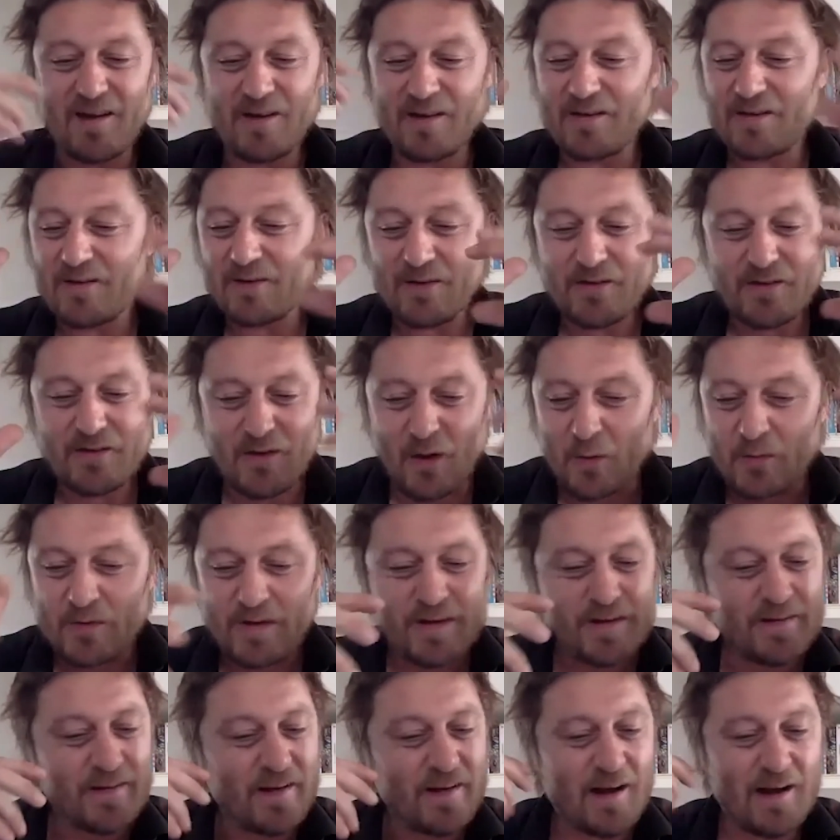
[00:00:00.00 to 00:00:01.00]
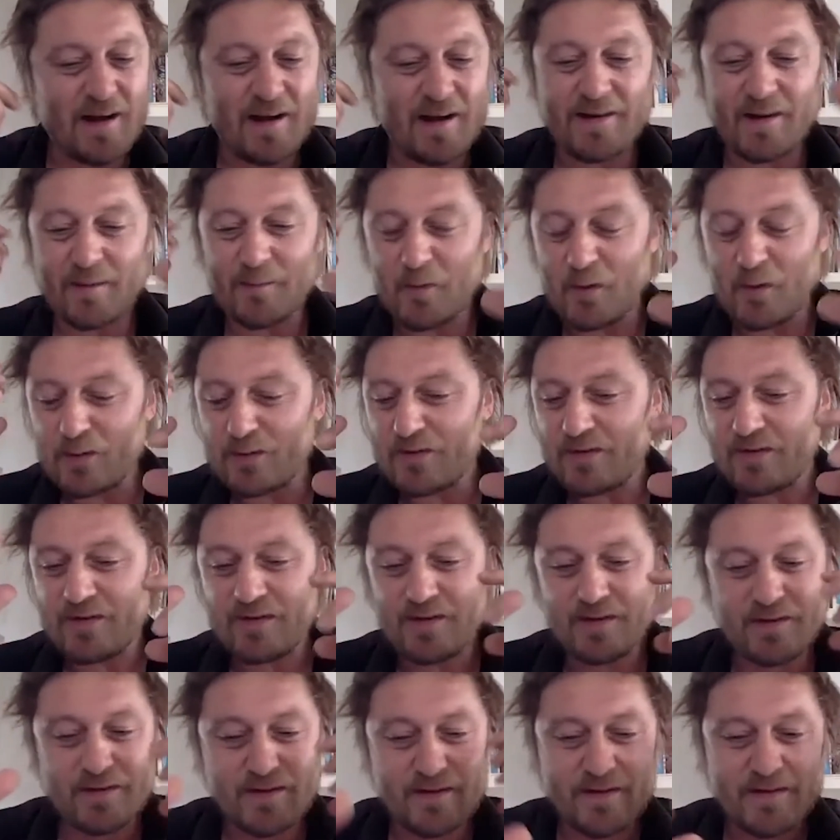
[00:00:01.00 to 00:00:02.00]
sound design about
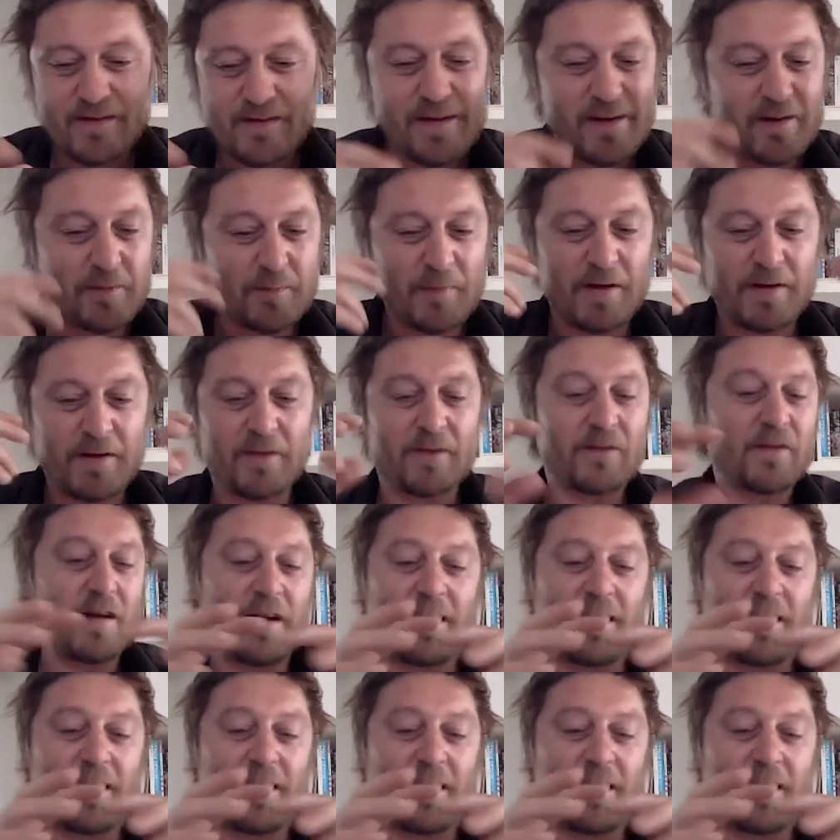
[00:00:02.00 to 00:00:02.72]
the experience,